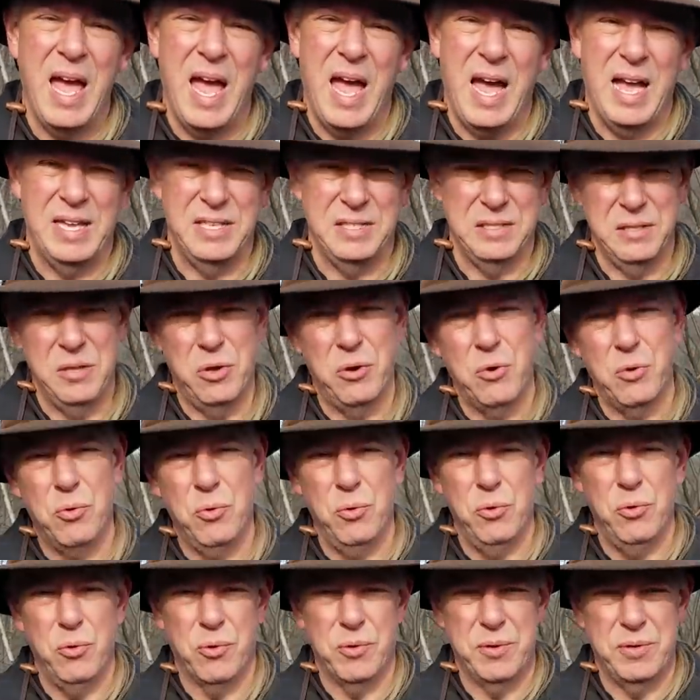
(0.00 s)
As local
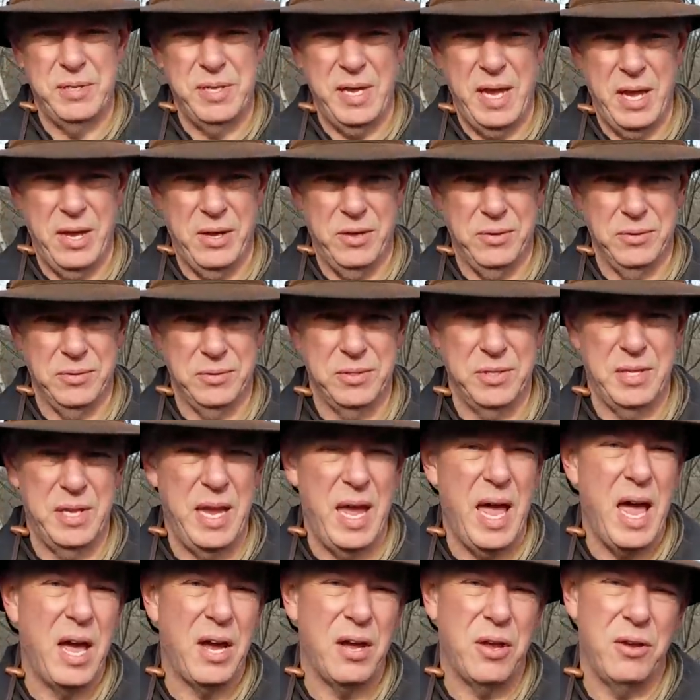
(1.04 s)
lore tells, the
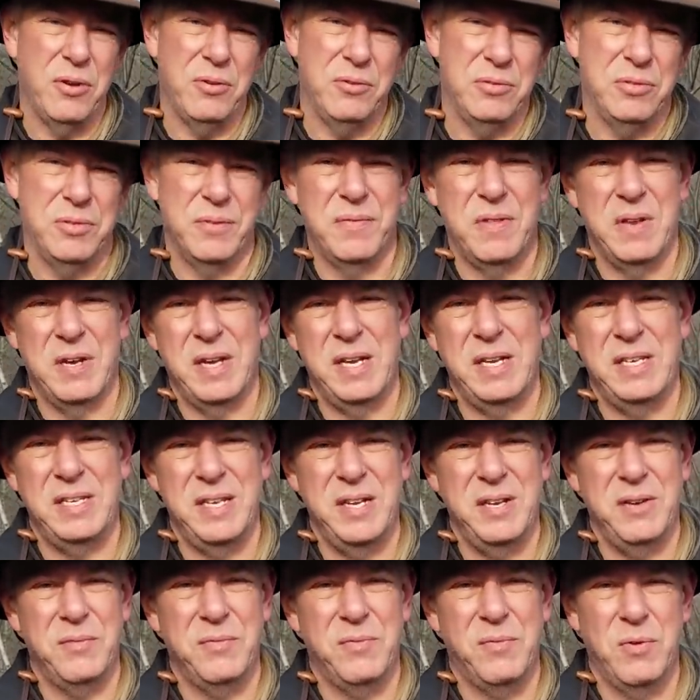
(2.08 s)
echoes of the
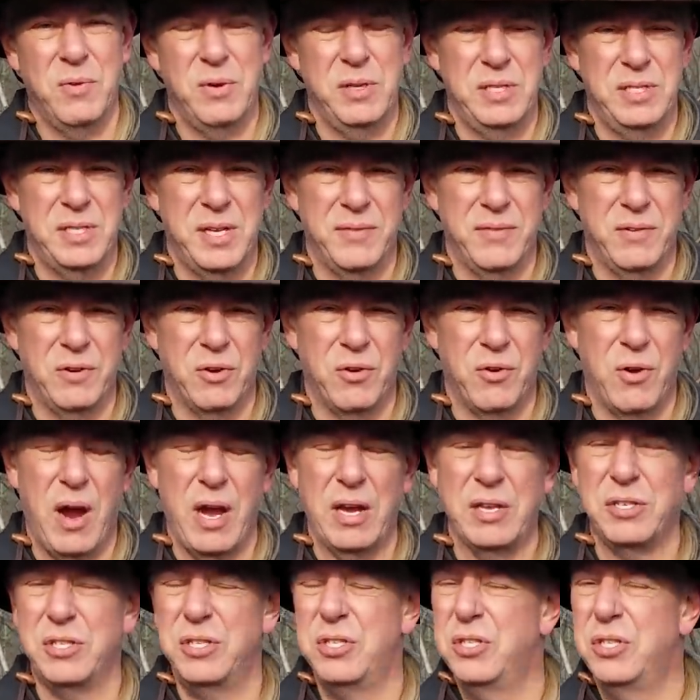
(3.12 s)
1947
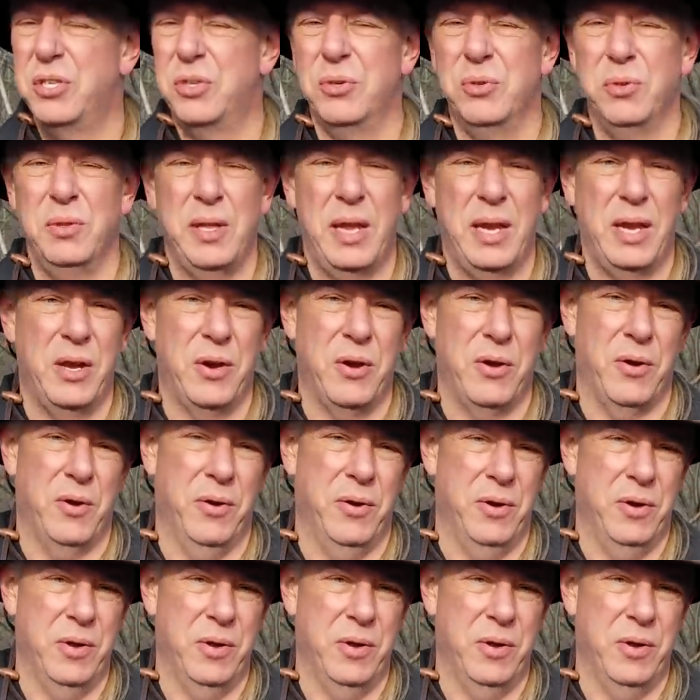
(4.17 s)
crash still linger.